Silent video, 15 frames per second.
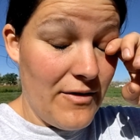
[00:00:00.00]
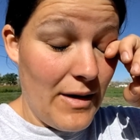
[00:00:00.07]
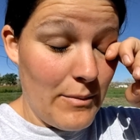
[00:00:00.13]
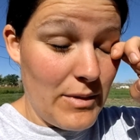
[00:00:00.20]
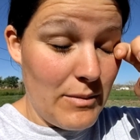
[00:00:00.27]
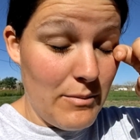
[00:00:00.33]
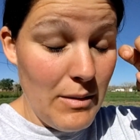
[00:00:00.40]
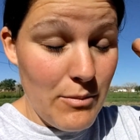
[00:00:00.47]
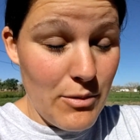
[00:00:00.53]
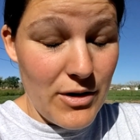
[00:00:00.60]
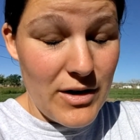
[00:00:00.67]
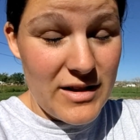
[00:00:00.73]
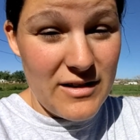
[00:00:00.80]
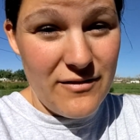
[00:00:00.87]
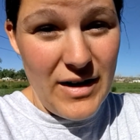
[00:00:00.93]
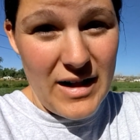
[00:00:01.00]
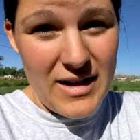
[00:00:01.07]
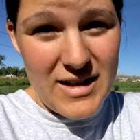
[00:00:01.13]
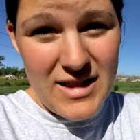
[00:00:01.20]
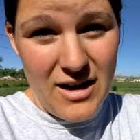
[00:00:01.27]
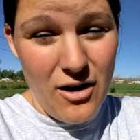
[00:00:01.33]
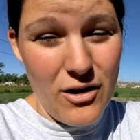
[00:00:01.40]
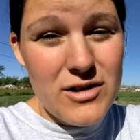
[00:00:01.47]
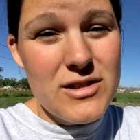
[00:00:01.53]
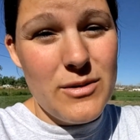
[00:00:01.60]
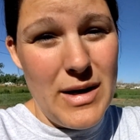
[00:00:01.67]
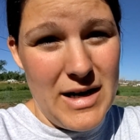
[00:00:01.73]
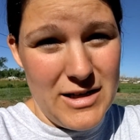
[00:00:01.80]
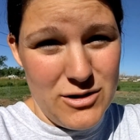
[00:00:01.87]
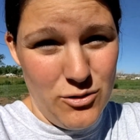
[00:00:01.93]
family member in the valley that also
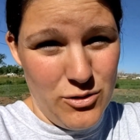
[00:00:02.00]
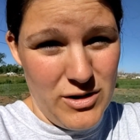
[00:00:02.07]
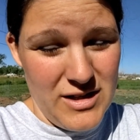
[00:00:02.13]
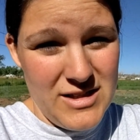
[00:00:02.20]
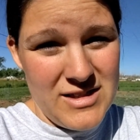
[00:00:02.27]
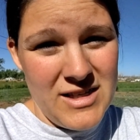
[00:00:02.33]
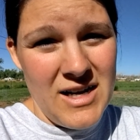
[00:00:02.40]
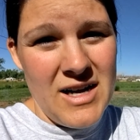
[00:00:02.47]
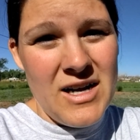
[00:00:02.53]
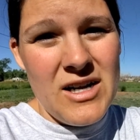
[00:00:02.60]
had a tortoise.